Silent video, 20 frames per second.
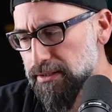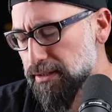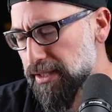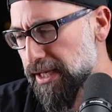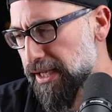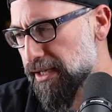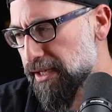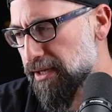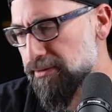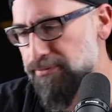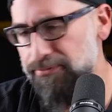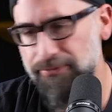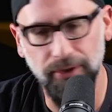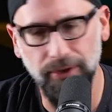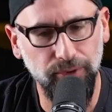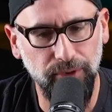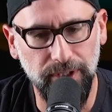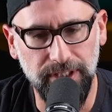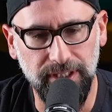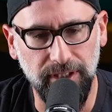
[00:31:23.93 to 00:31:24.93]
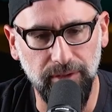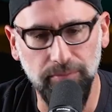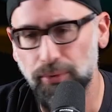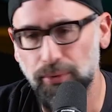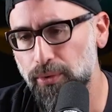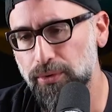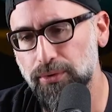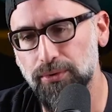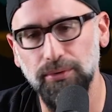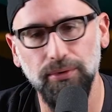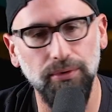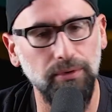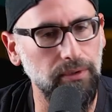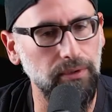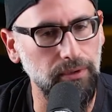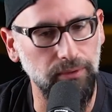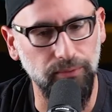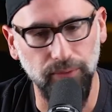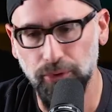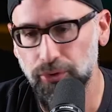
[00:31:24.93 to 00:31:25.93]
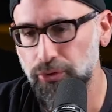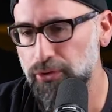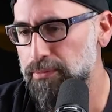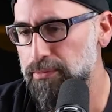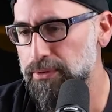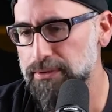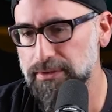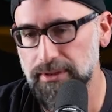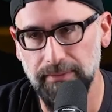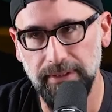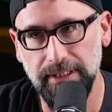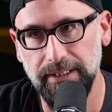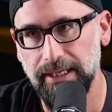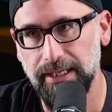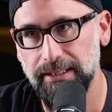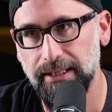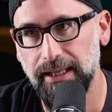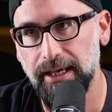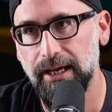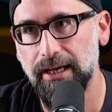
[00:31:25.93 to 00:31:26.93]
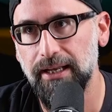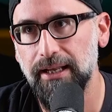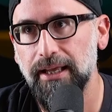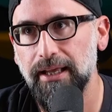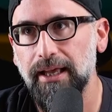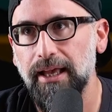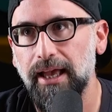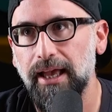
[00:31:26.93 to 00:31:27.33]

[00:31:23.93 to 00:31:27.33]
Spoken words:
fundraising portal or room or something like that?